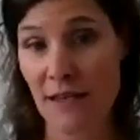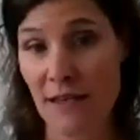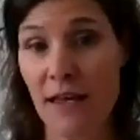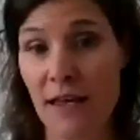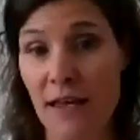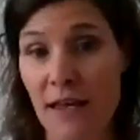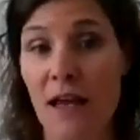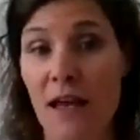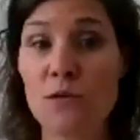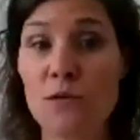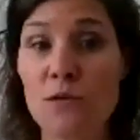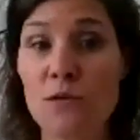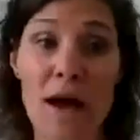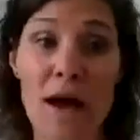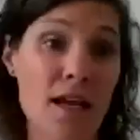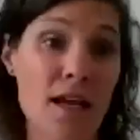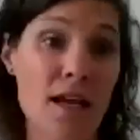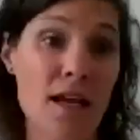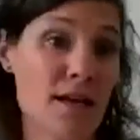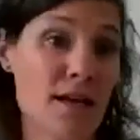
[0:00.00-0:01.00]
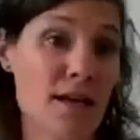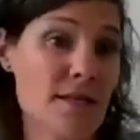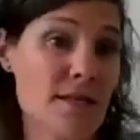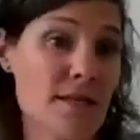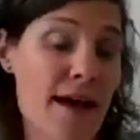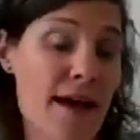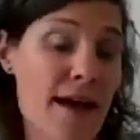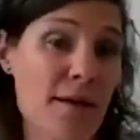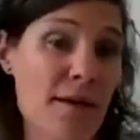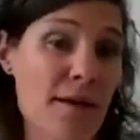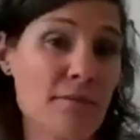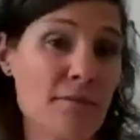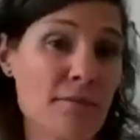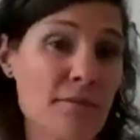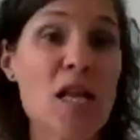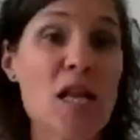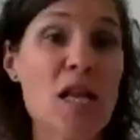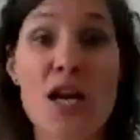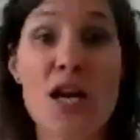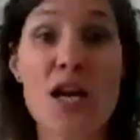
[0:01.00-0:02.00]
as well as
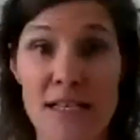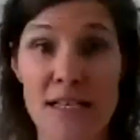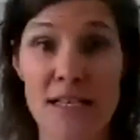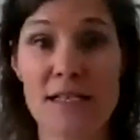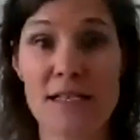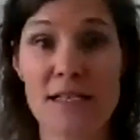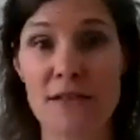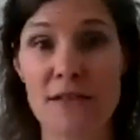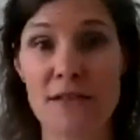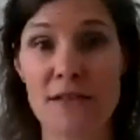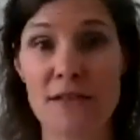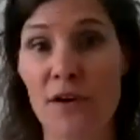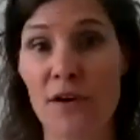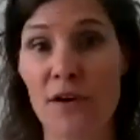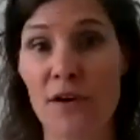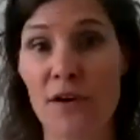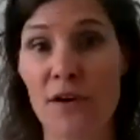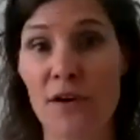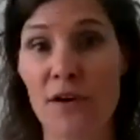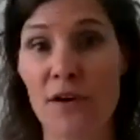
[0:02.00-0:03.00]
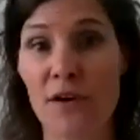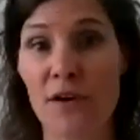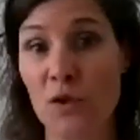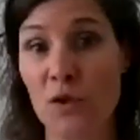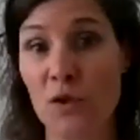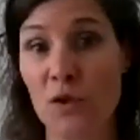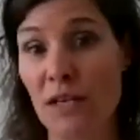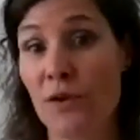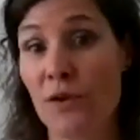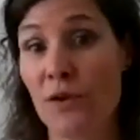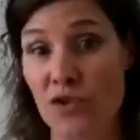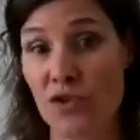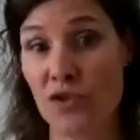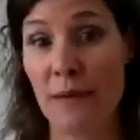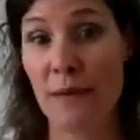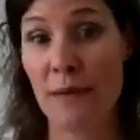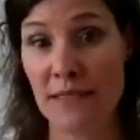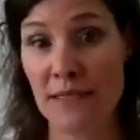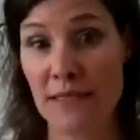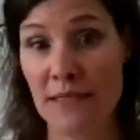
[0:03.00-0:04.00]
losses from doing the
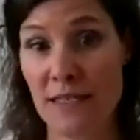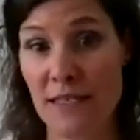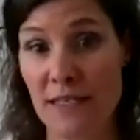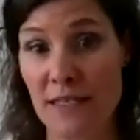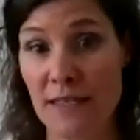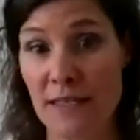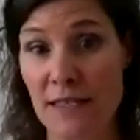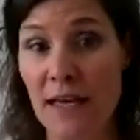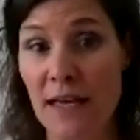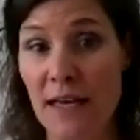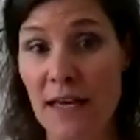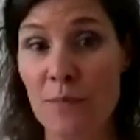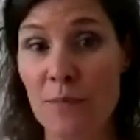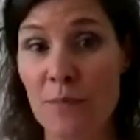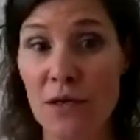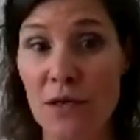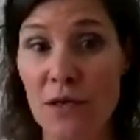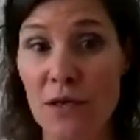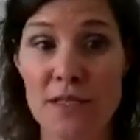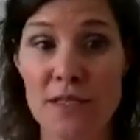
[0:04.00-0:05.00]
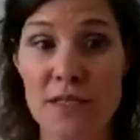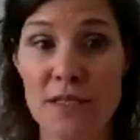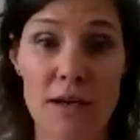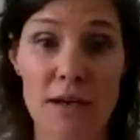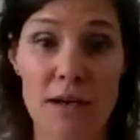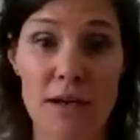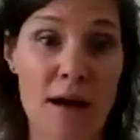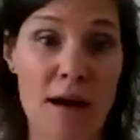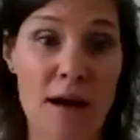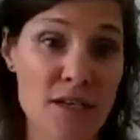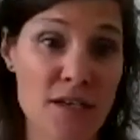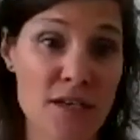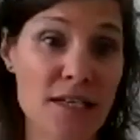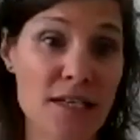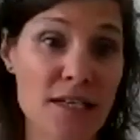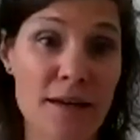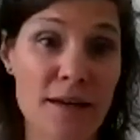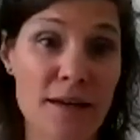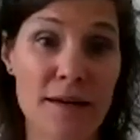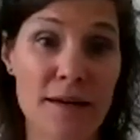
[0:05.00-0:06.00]
virtual business, because obviously
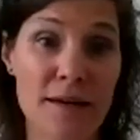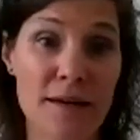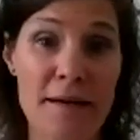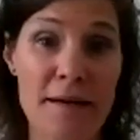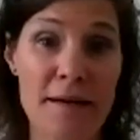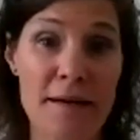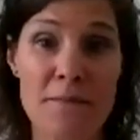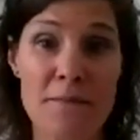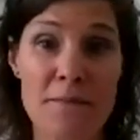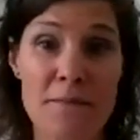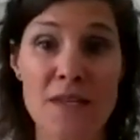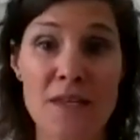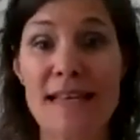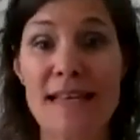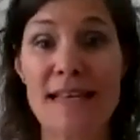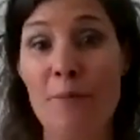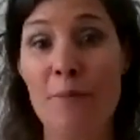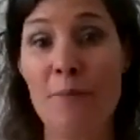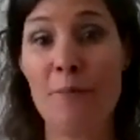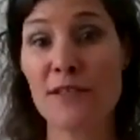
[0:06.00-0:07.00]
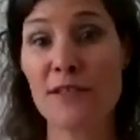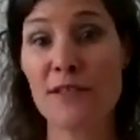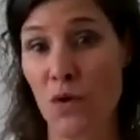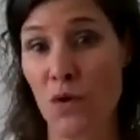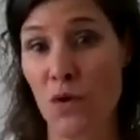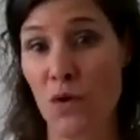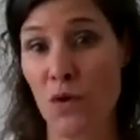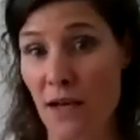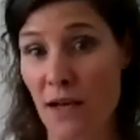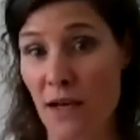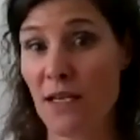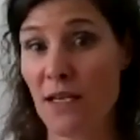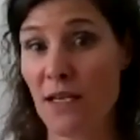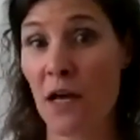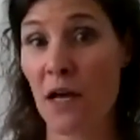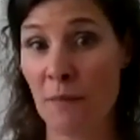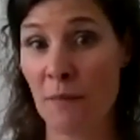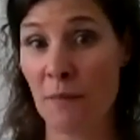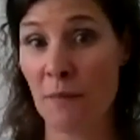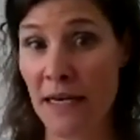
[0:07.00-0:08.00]
the samples do cost a lot
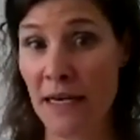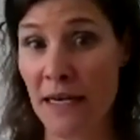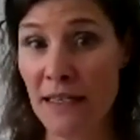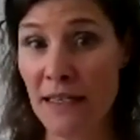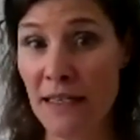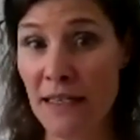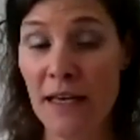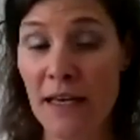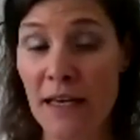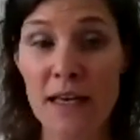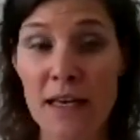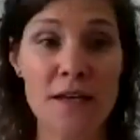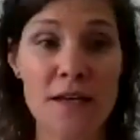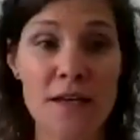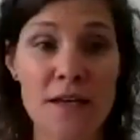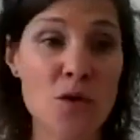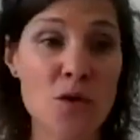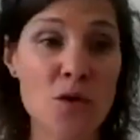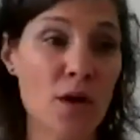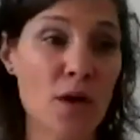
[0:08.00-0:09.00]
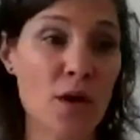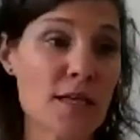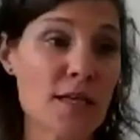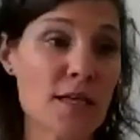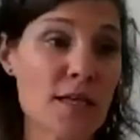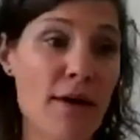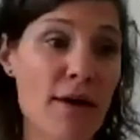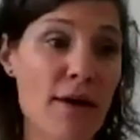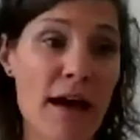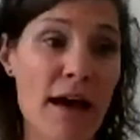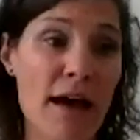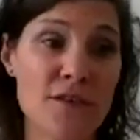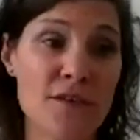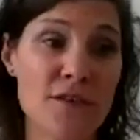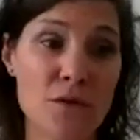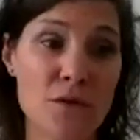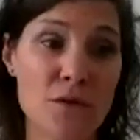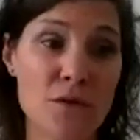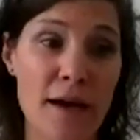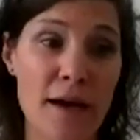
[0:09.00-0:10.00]
of money. You will also have
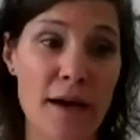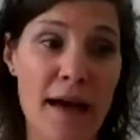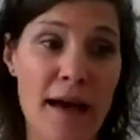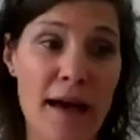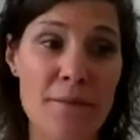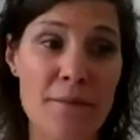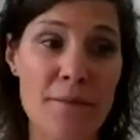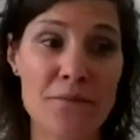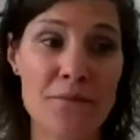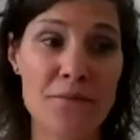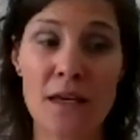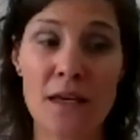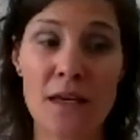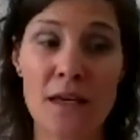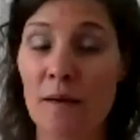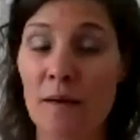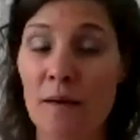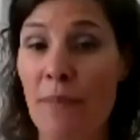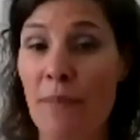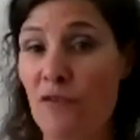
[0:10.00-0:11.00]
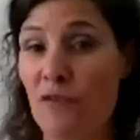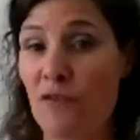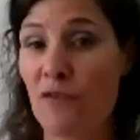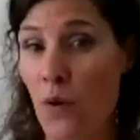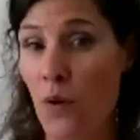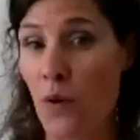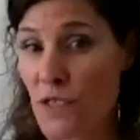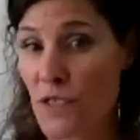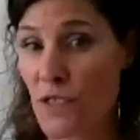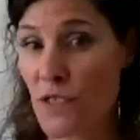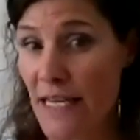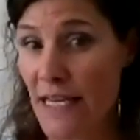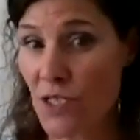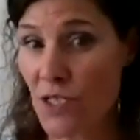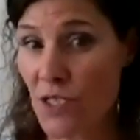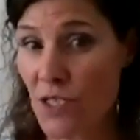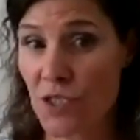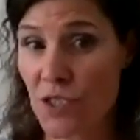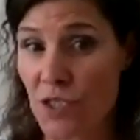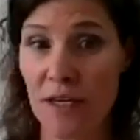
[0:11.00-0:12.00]
to pay for
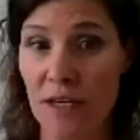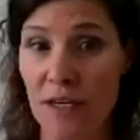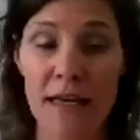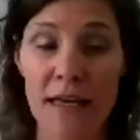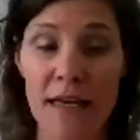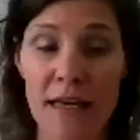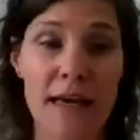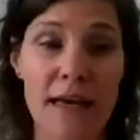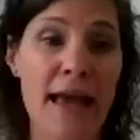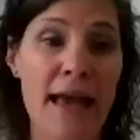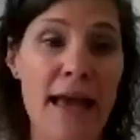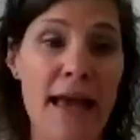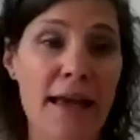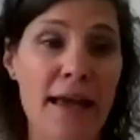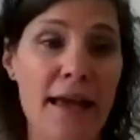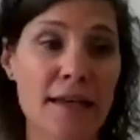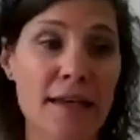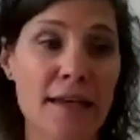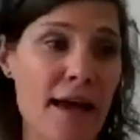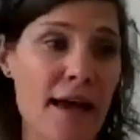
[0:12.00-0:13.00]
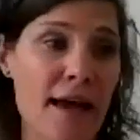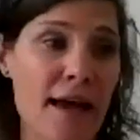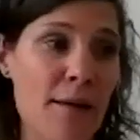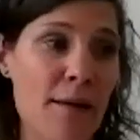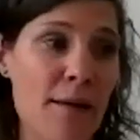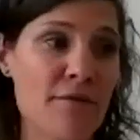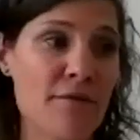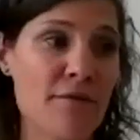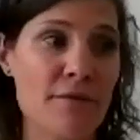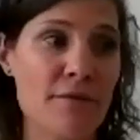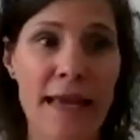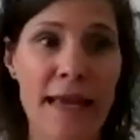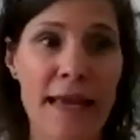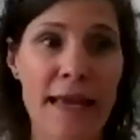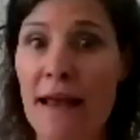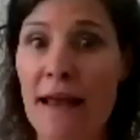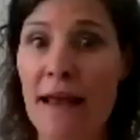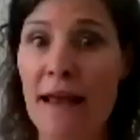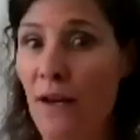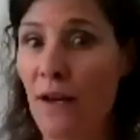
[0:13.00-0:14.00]
postage and like
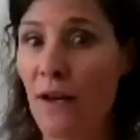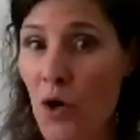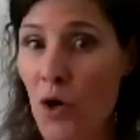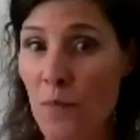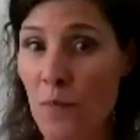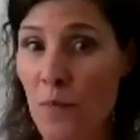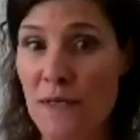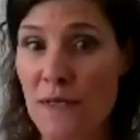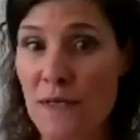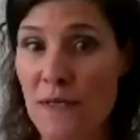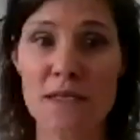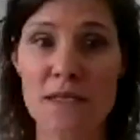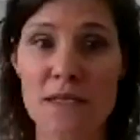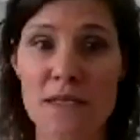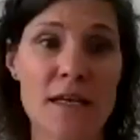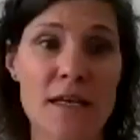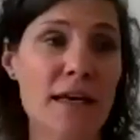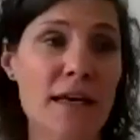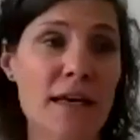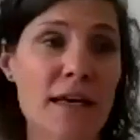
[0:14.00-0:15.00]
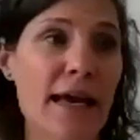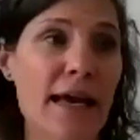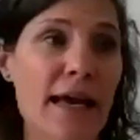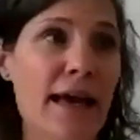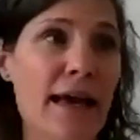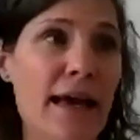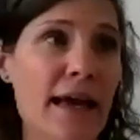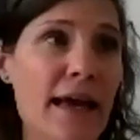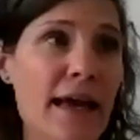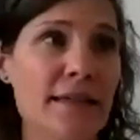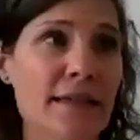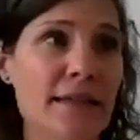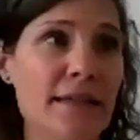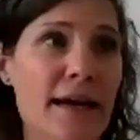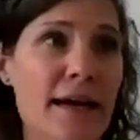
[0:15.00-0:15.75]
envelopes, and